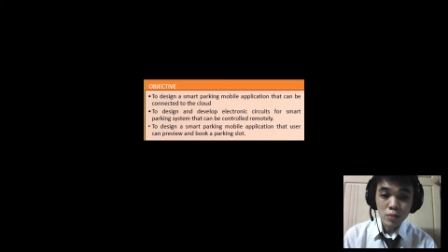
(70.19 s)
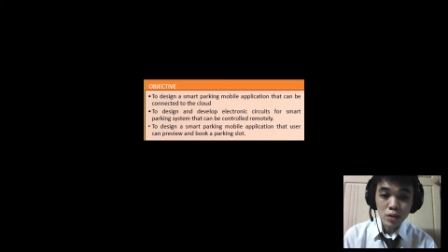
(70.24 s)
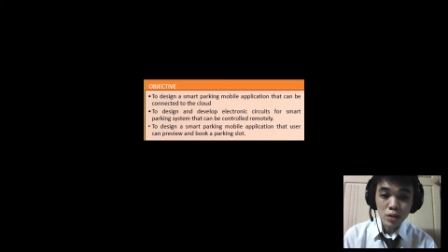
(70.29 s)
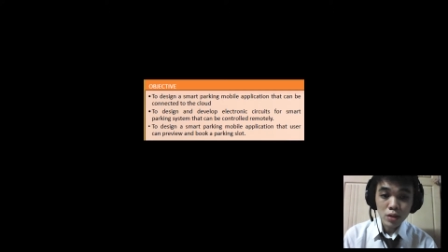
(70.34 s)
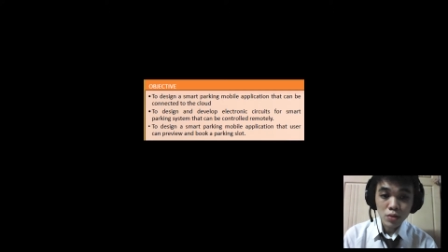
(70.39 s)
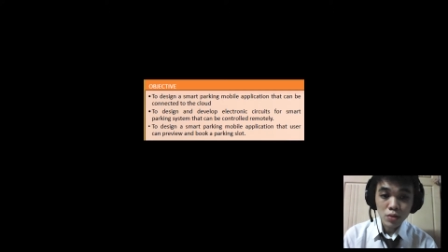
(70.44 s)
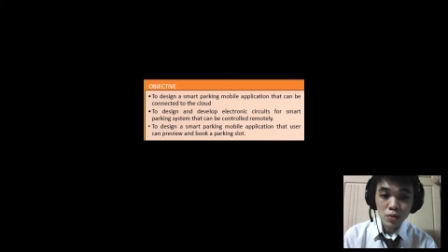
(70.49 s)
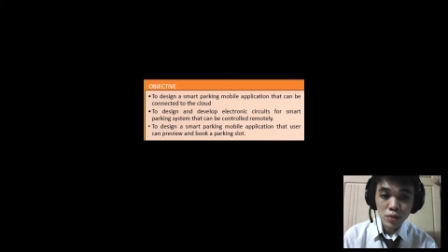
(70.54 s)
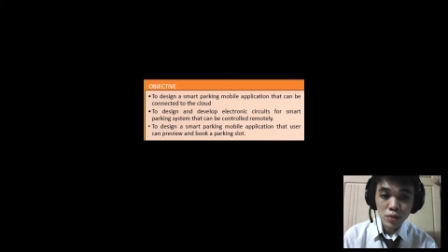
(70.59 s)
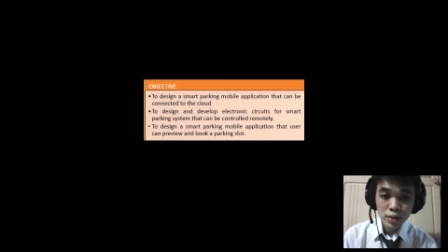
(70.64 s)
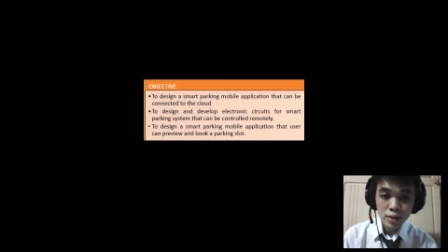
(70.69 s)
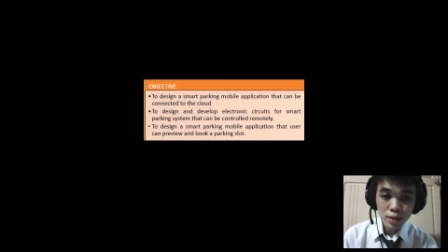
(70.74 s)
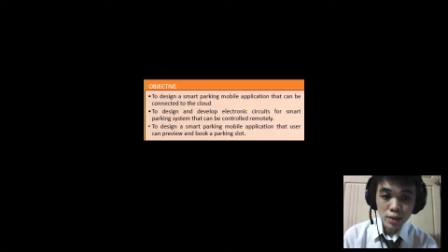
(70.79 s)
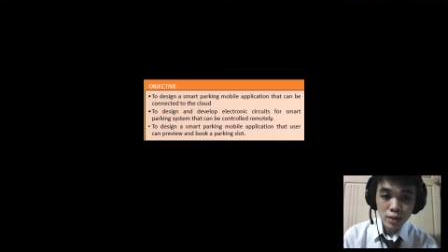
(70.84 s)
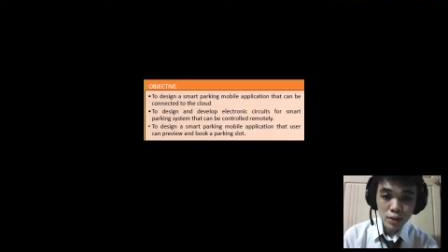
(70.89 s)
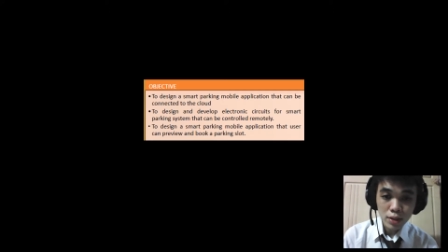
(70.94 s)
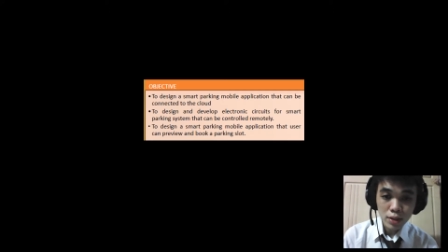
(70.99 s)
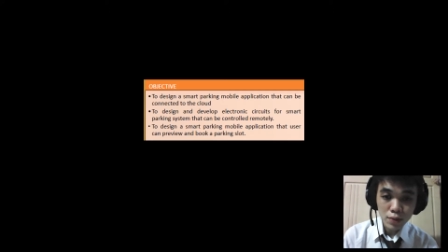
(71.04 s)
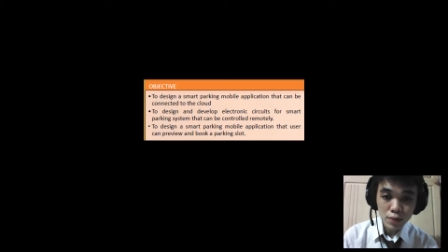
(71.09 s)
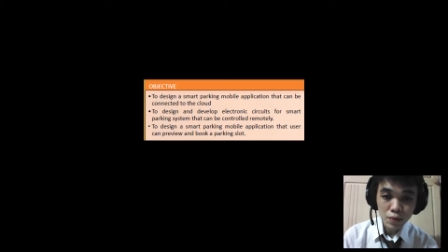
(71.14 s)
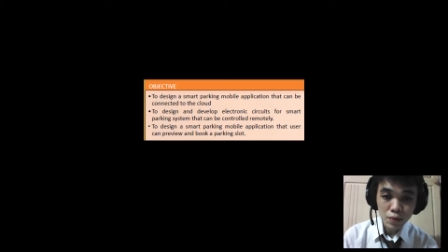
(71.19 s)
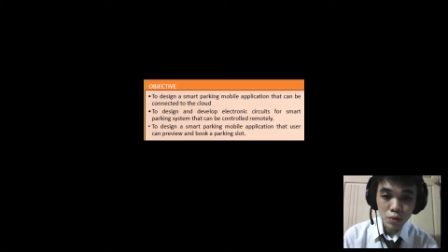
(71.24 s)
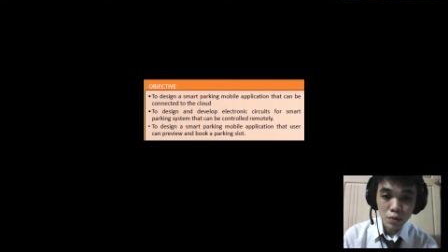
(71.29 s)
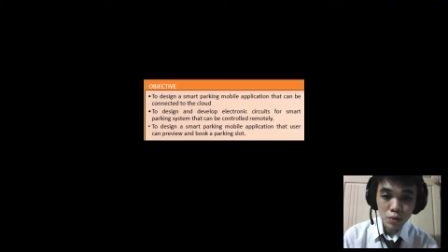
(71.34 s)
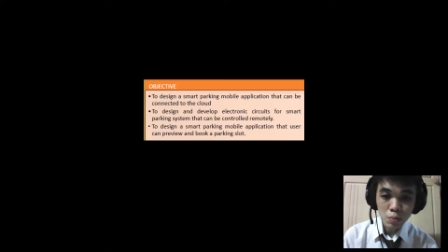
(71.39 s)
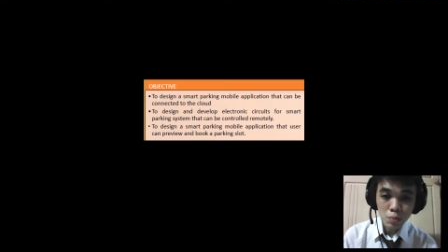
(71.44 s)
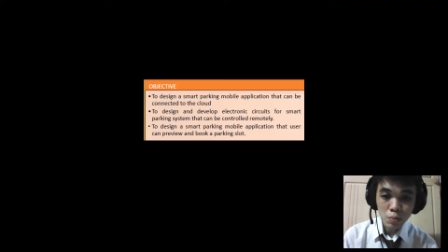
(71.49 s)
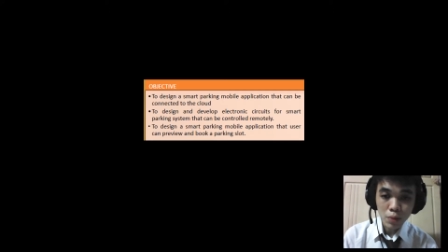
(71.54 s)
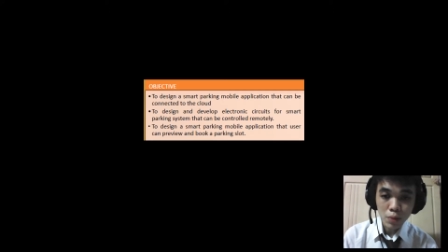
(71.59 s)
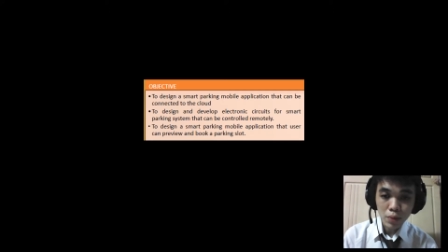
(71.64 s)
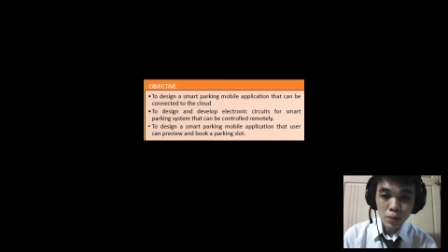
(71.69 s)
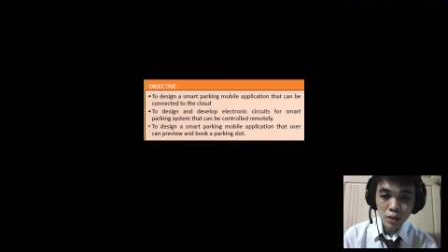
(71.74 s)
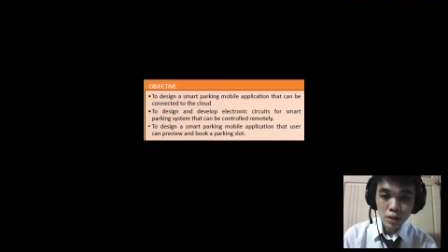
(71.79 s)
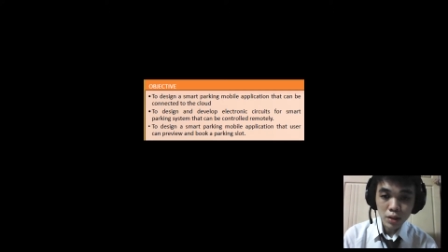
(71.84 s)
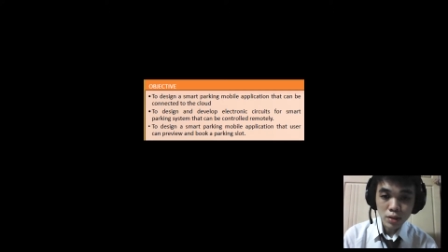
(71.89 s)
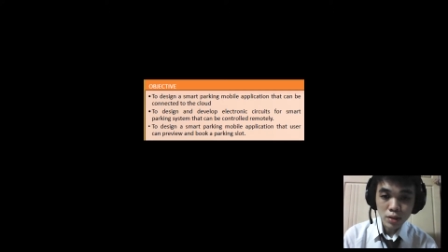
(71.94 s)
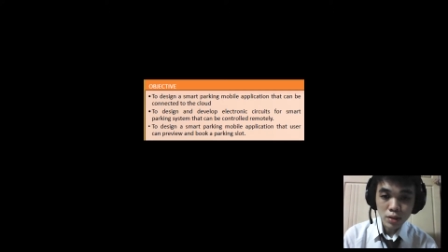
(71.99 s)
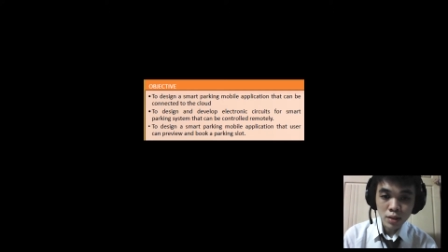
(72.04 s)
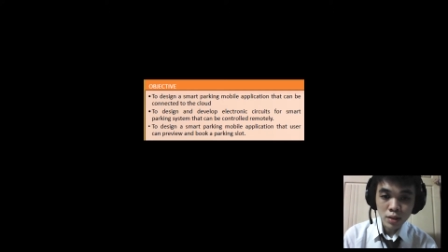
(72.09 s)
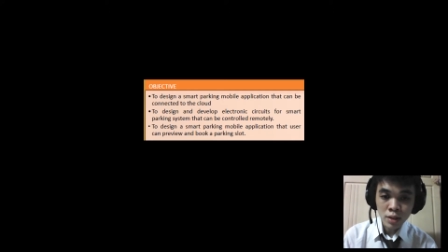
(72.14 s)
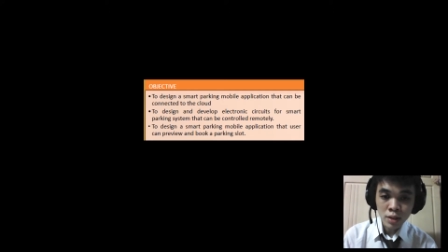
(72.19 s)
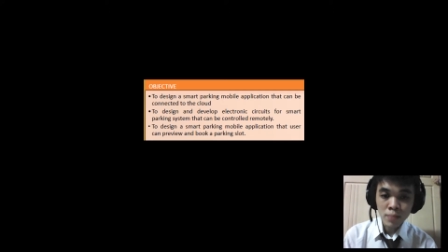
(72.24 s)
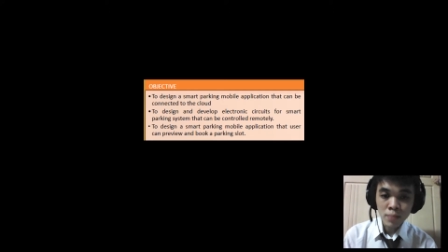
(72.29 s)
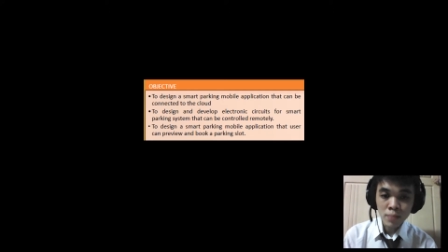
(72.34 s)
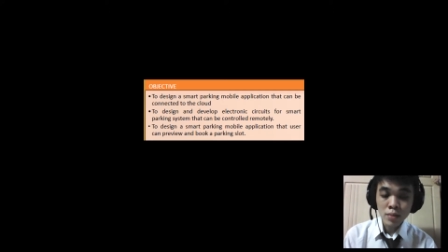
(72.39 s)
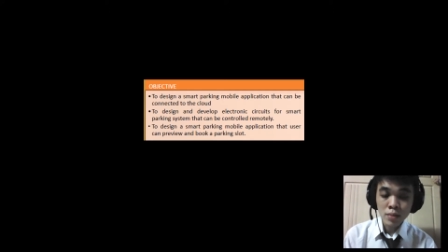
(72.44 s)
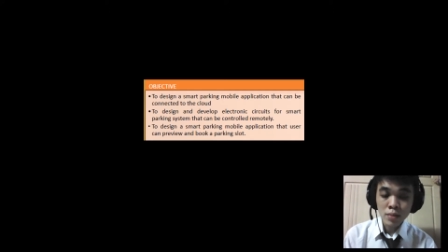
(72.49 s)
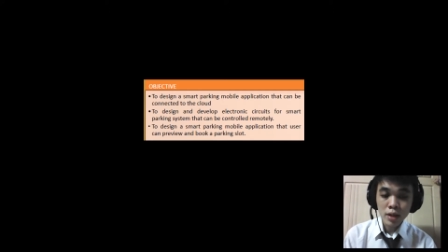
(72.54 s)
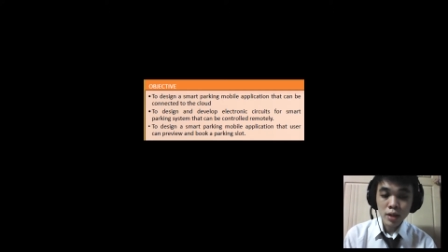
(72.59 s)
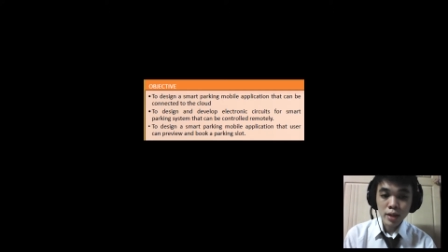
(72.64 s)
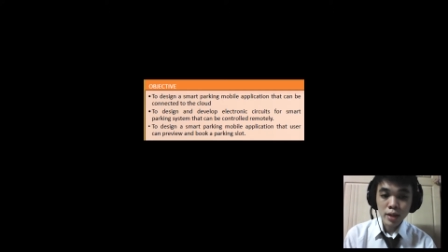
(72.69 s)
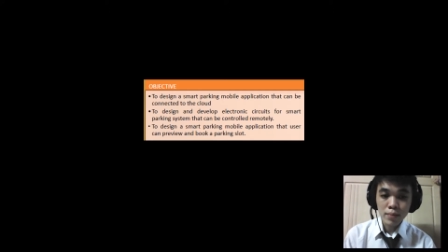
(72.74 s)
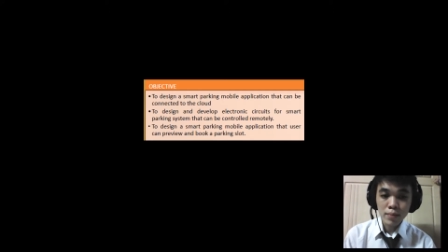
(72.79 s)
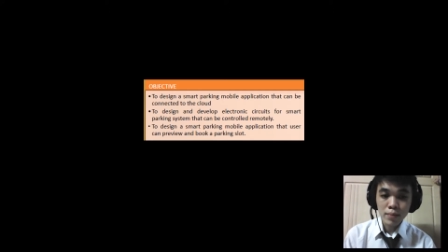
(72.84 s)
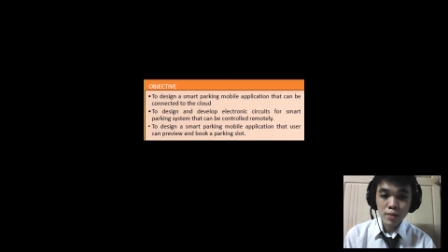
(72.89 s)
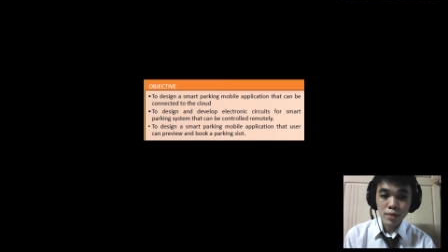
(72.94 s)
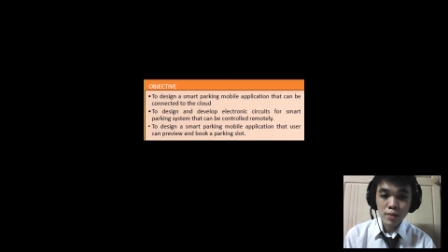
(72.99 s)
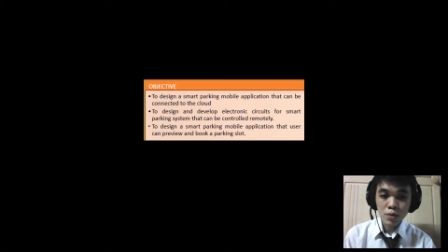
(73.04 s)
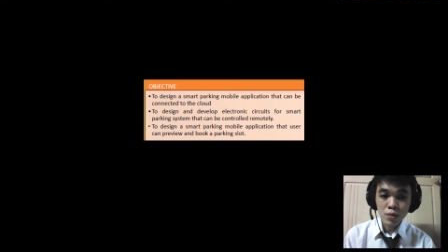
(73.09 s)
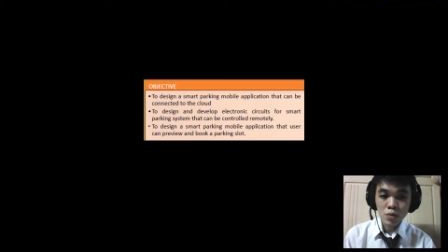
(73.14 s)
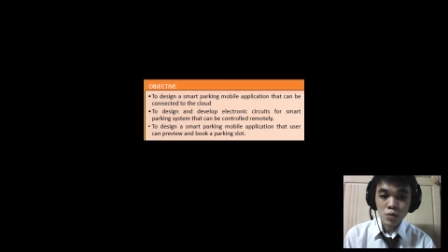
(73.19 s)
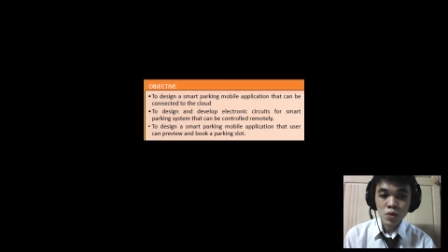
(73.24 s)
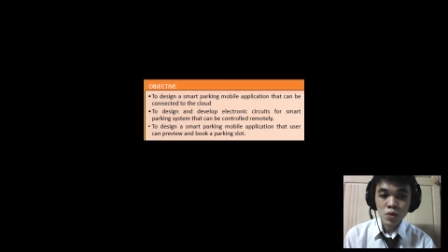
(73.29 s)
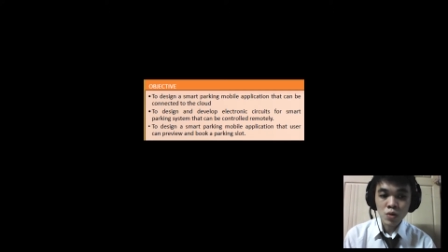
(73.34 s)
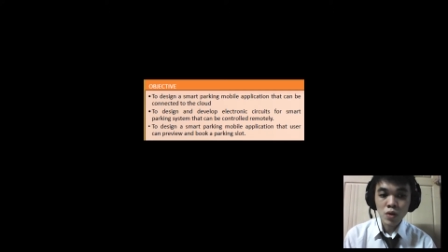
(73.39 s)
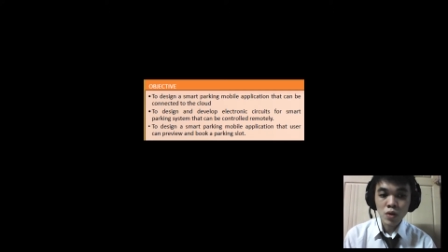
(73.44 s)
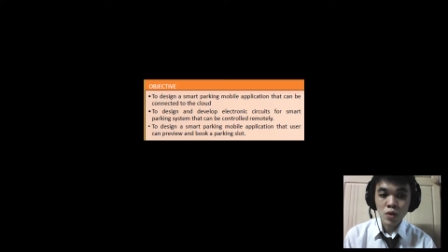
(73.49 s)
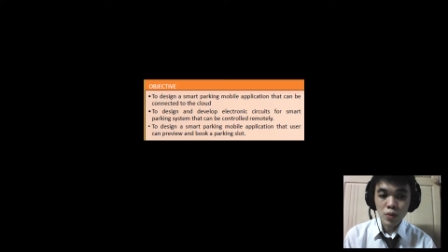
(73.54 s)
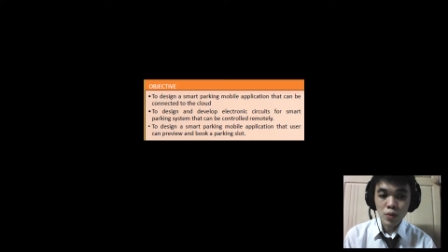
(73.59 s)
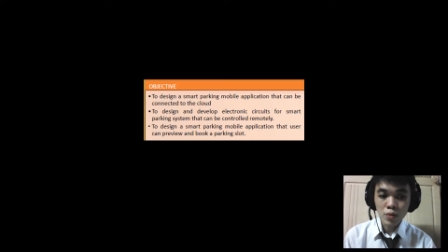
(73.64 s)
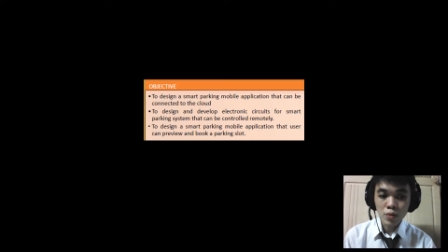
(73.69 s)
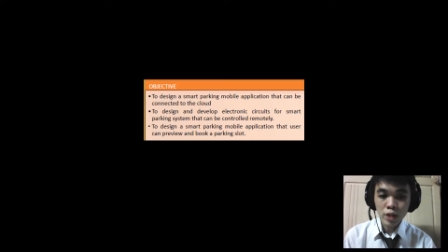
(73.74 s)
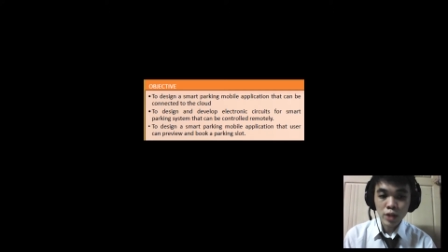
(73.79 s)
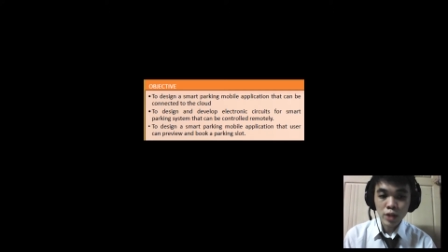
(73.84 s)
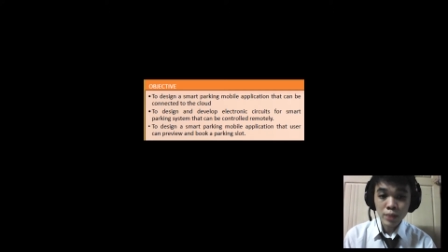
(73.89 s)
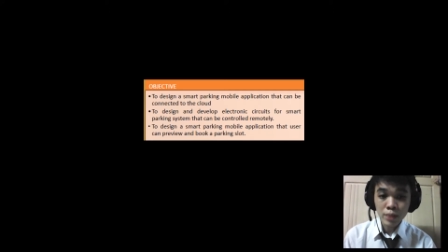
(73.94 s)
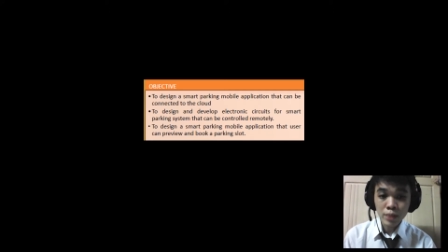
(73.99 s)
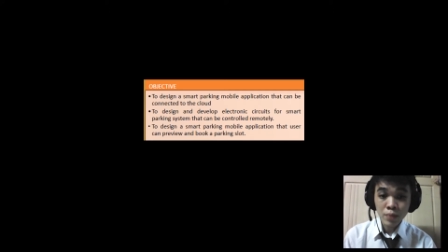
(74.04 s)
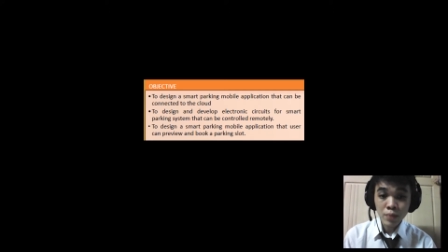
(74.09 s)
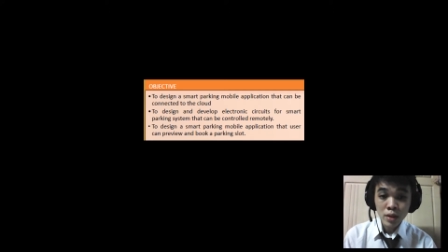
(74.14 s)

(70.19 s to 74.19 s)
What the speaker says: electronic circuit for smart parking system that can be controlled remotely.